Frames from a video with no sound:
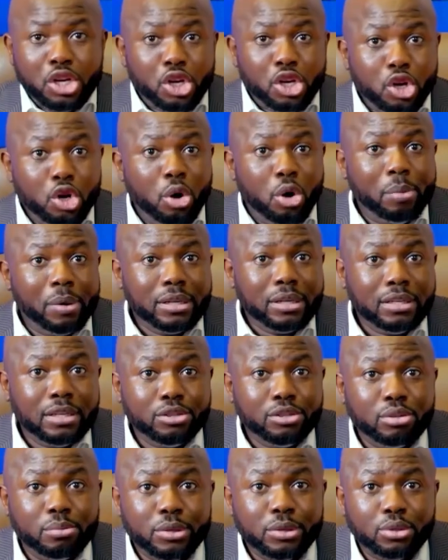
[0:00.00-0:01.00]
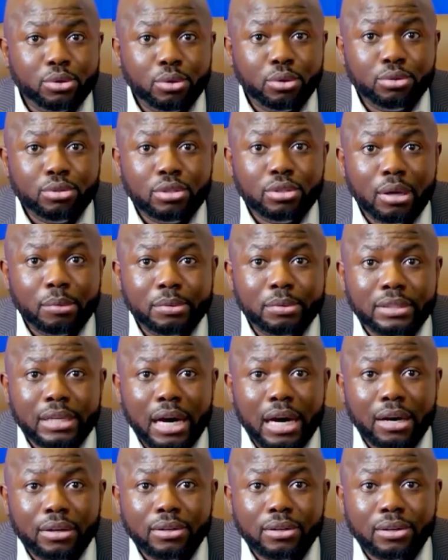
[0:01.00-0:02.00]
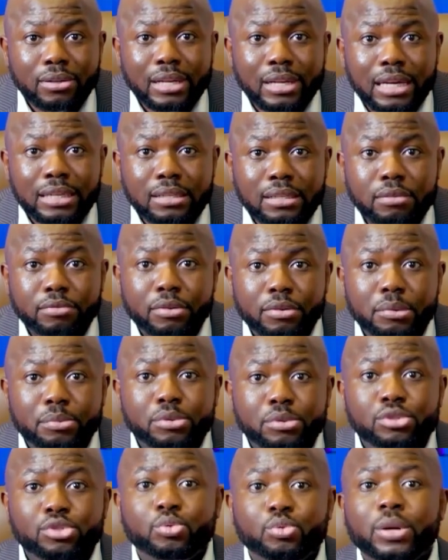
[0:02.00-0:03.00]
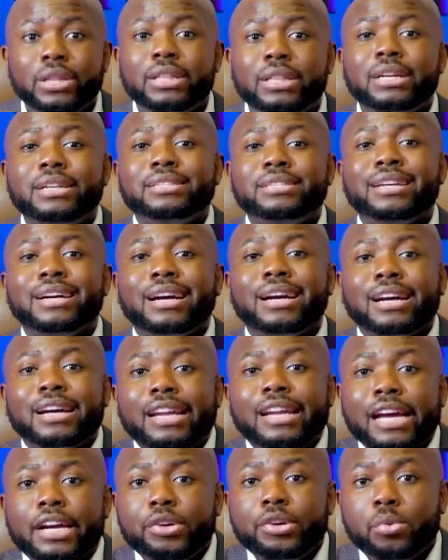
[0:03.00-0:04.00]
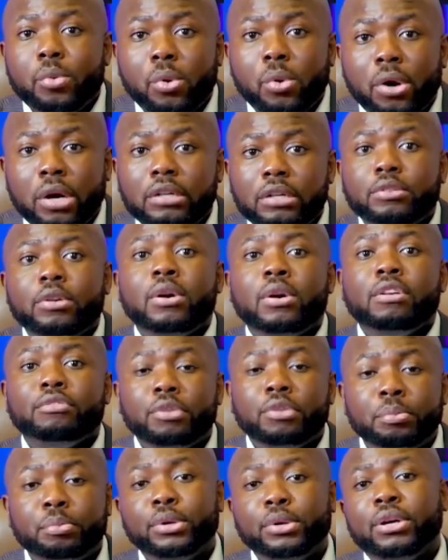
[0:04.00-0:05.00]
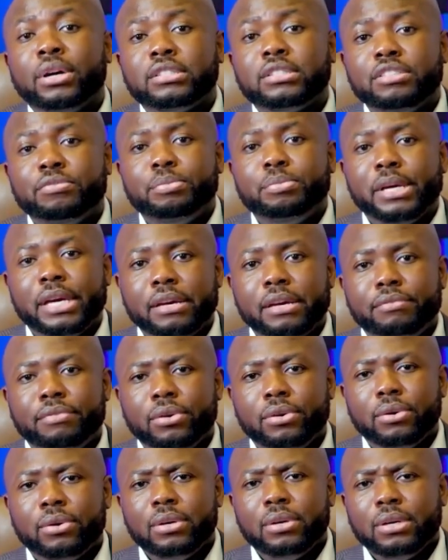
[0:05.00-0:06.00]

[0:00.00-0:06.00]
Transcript: Nobody needs to be tossed down on their deliverables when there is a clear reward for productive behavior.